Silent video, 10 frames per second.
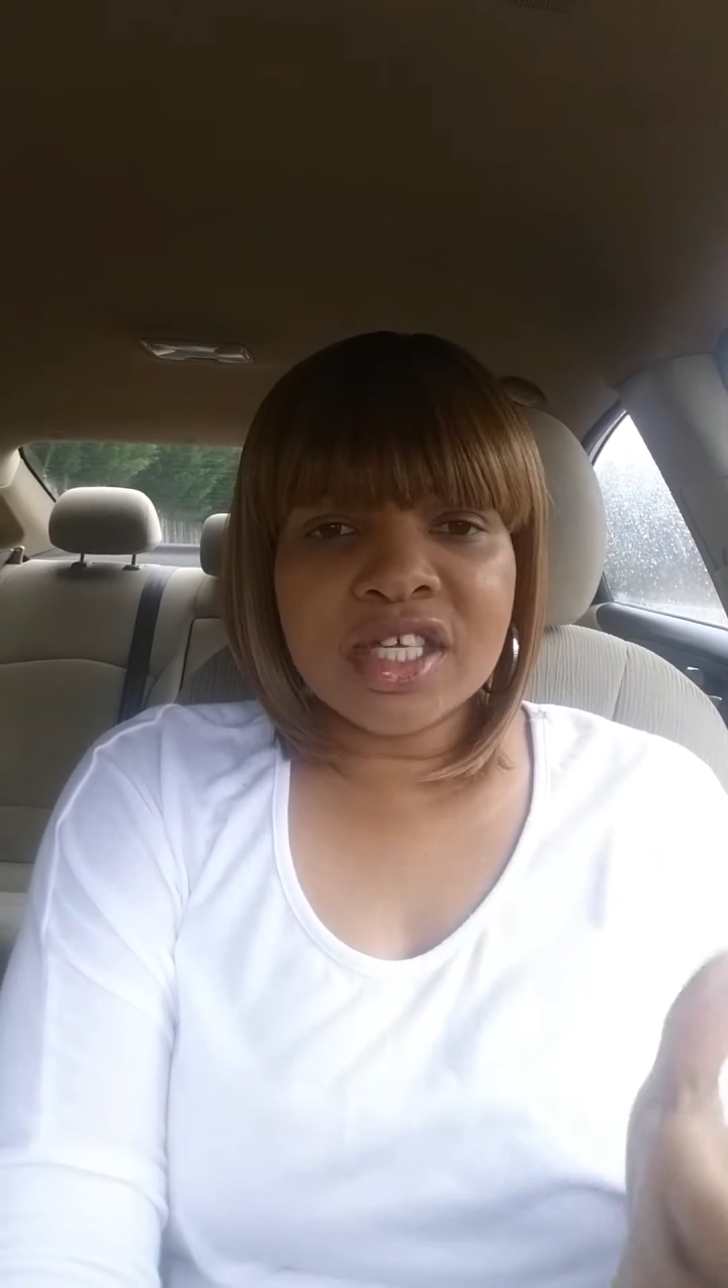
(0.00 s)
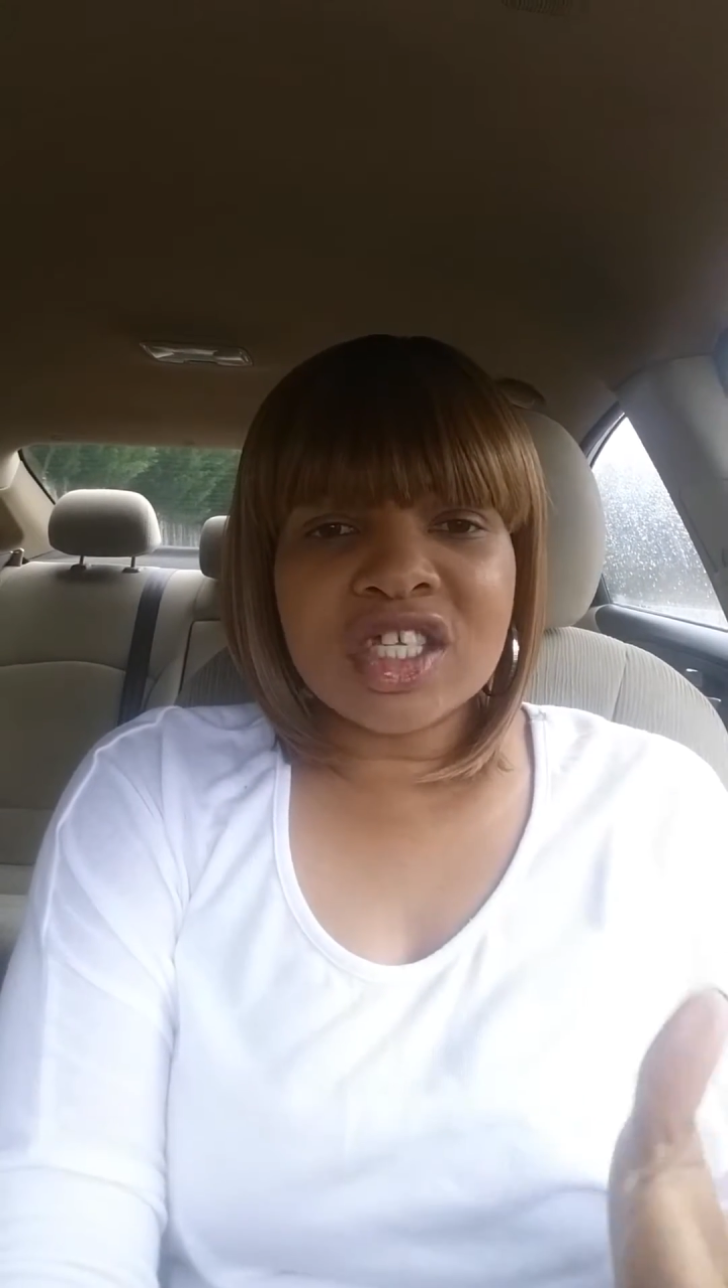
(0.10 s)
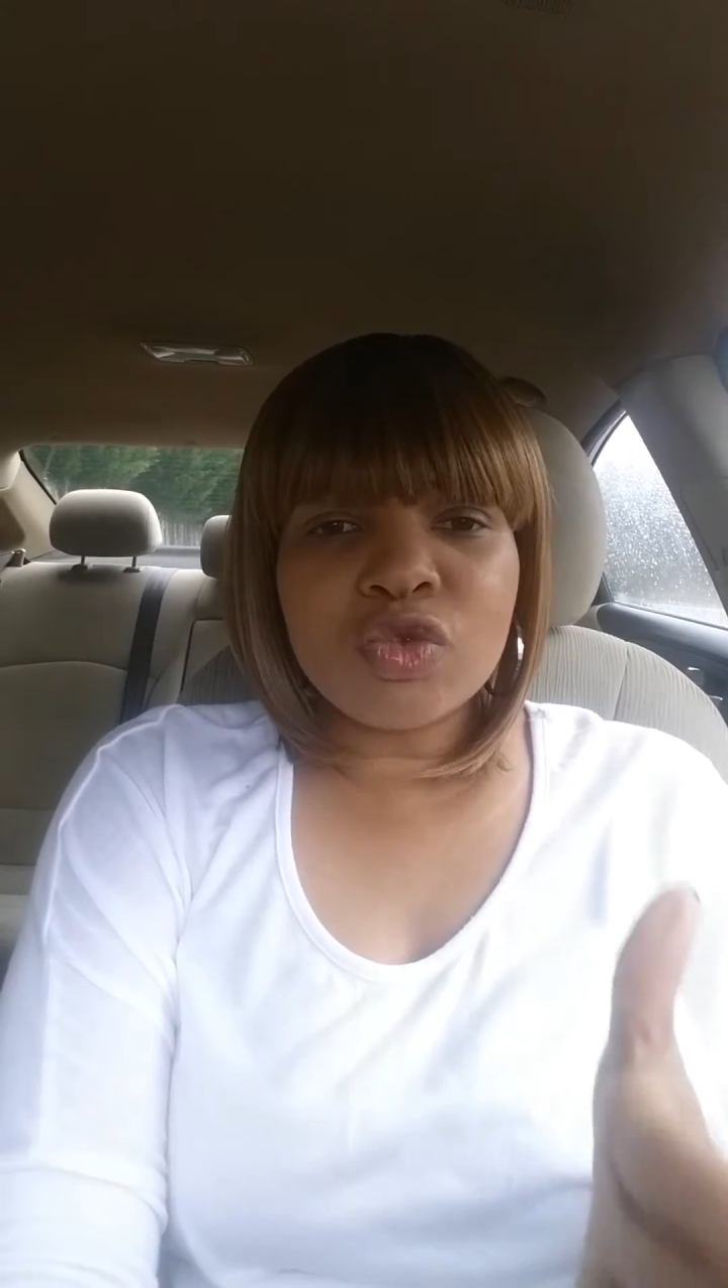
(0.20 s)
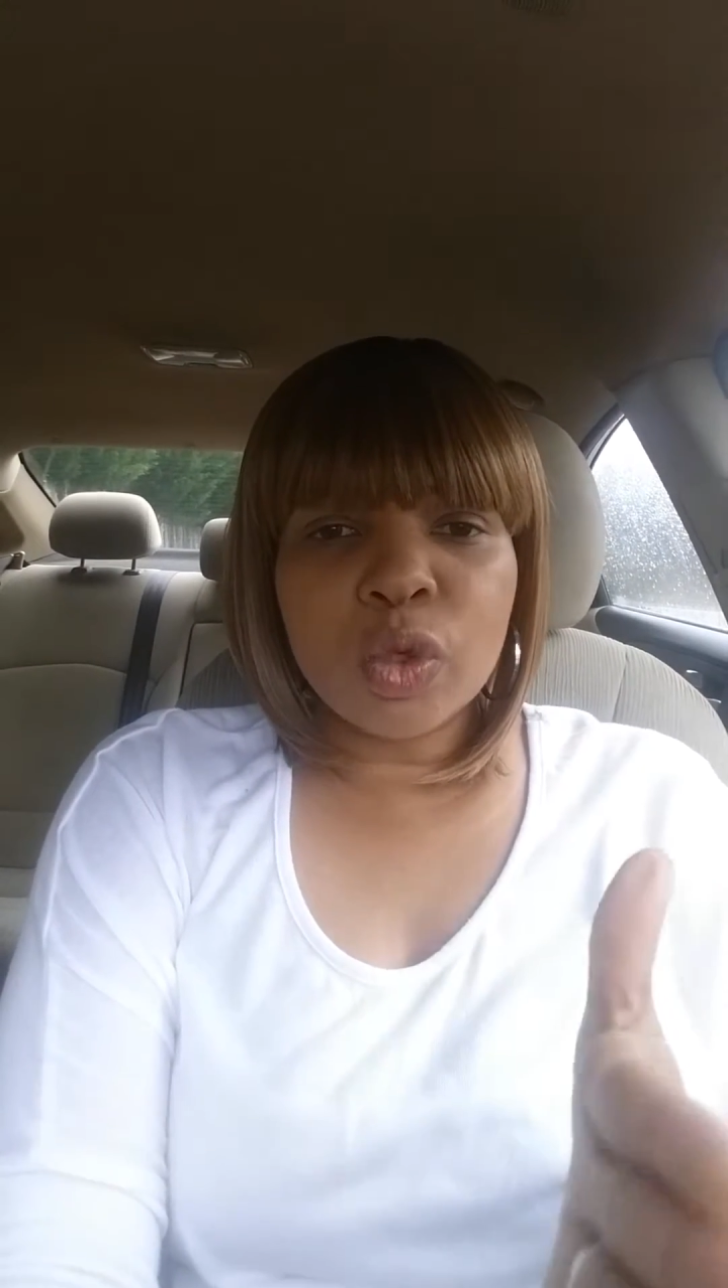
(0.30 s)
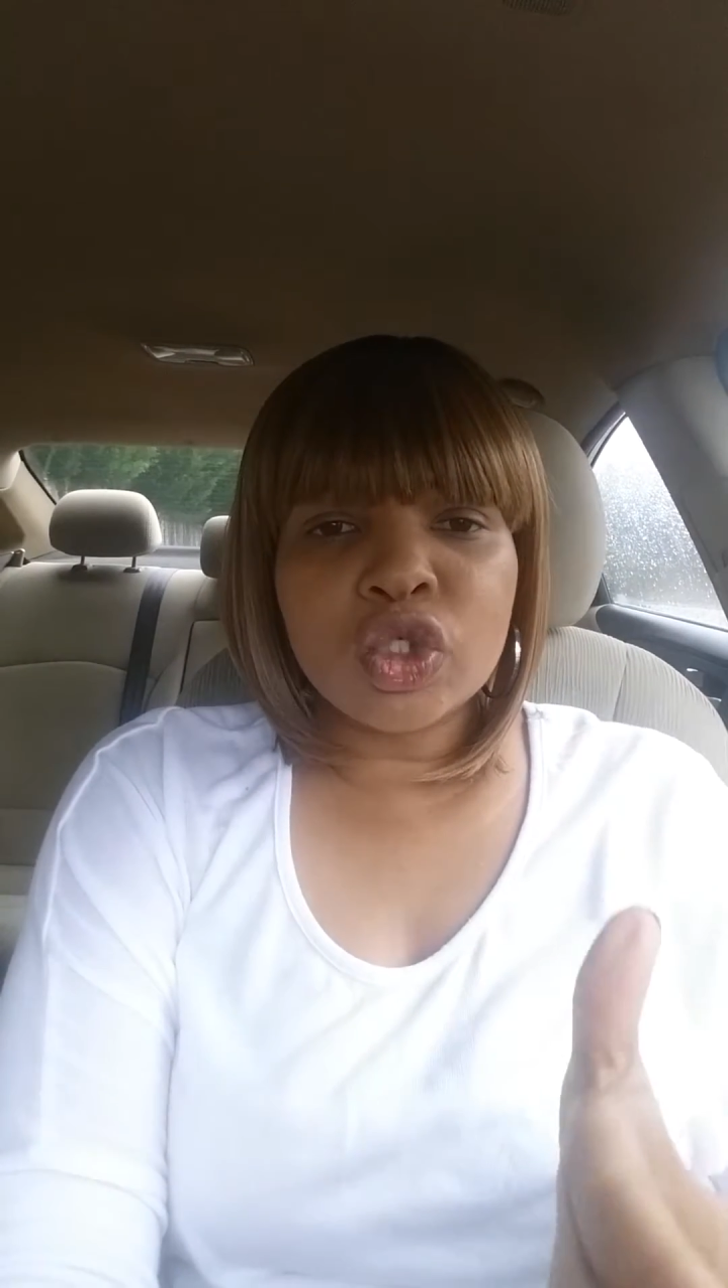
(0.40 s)

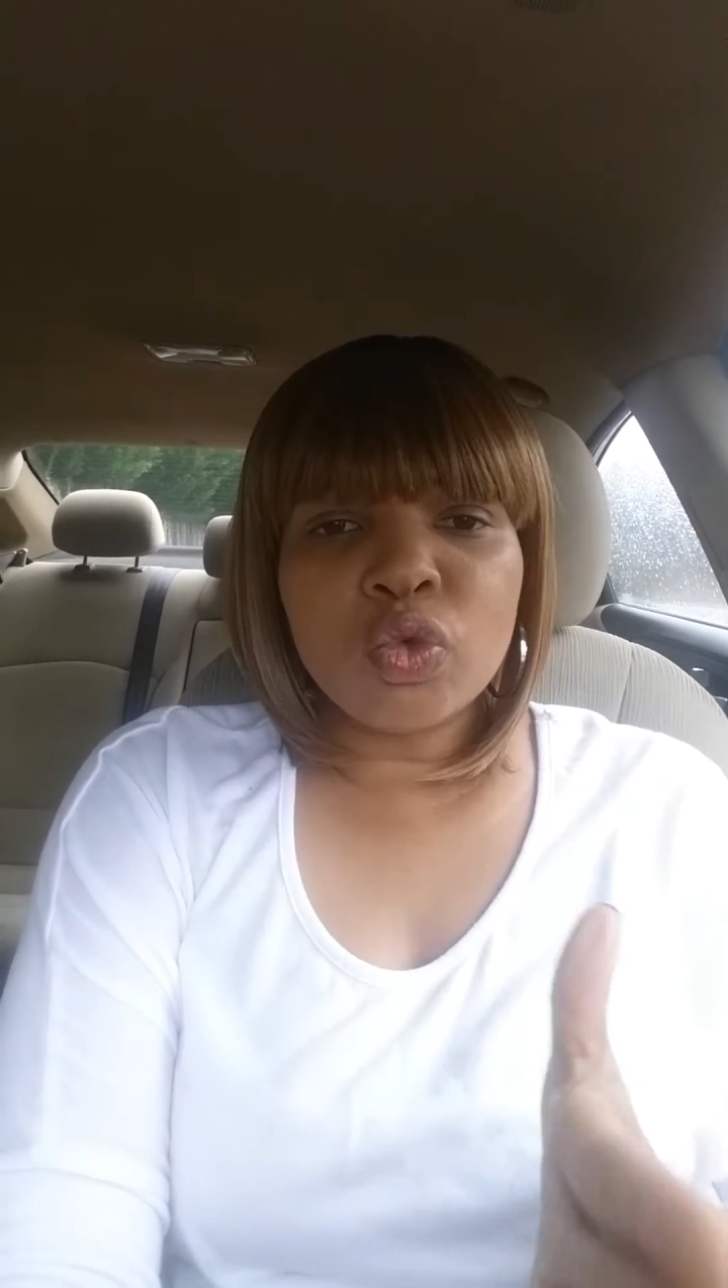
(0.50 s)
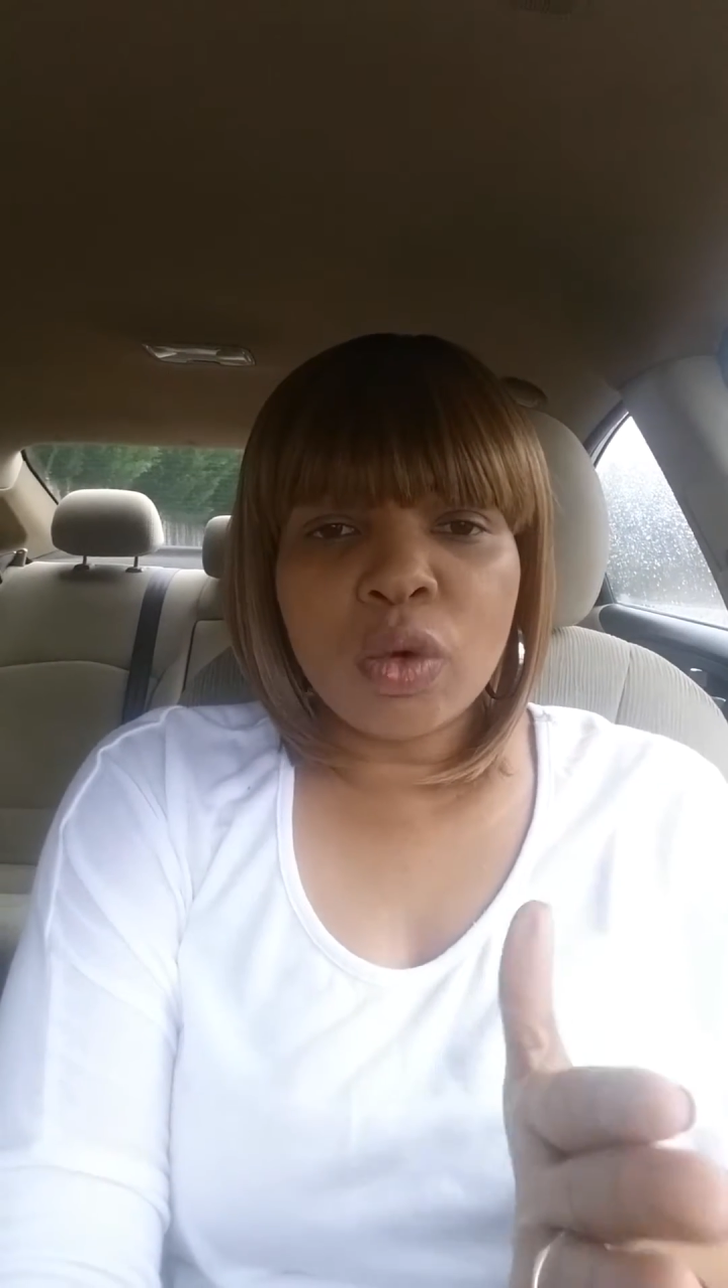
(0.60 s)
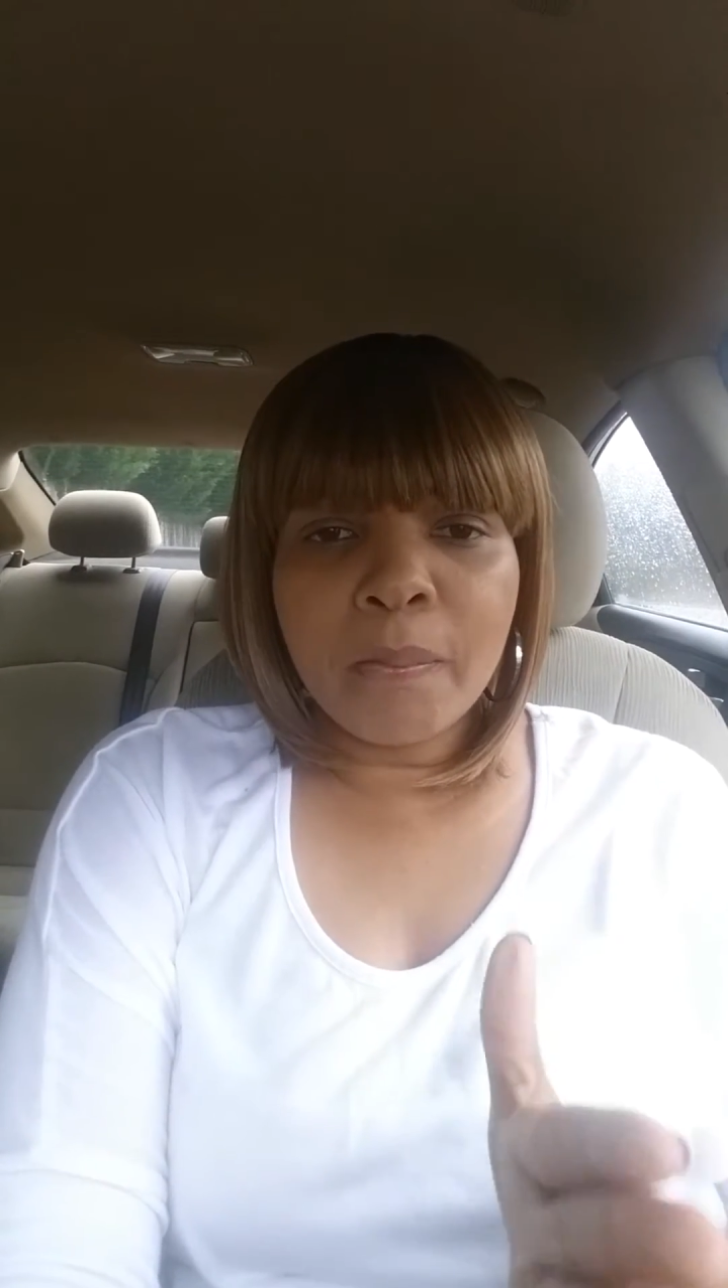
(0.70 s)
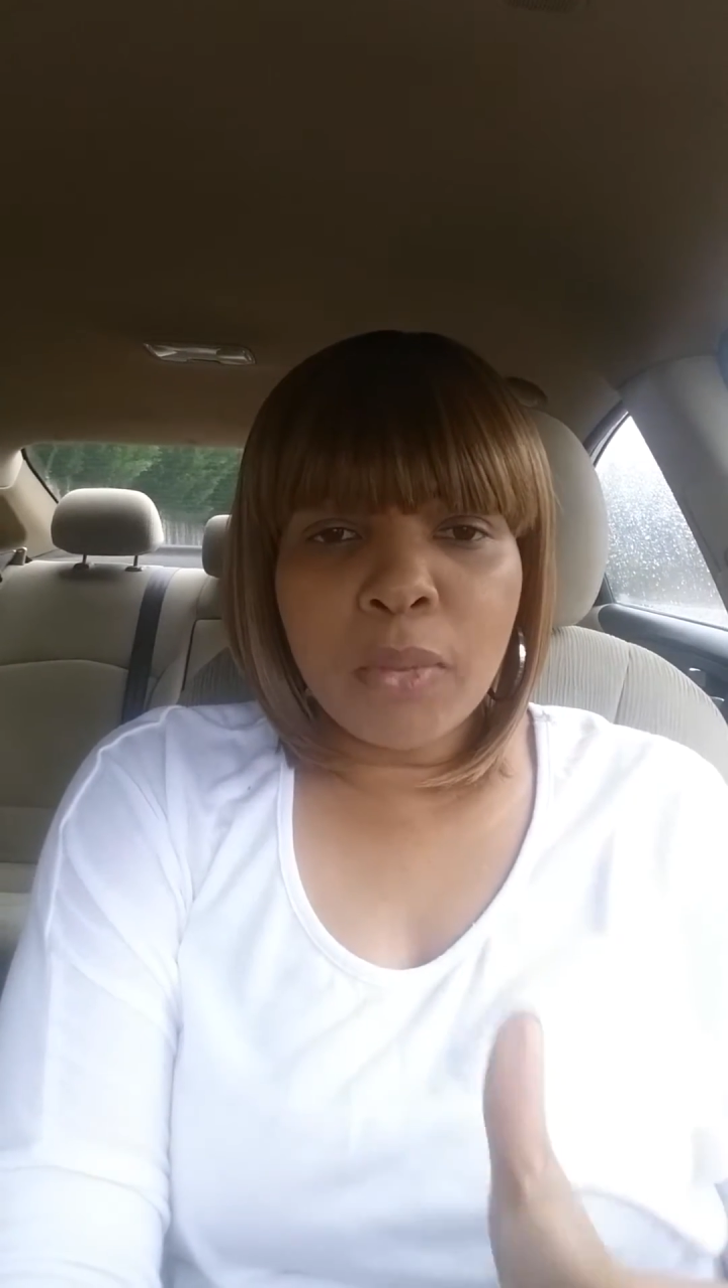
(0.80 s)
This is what you were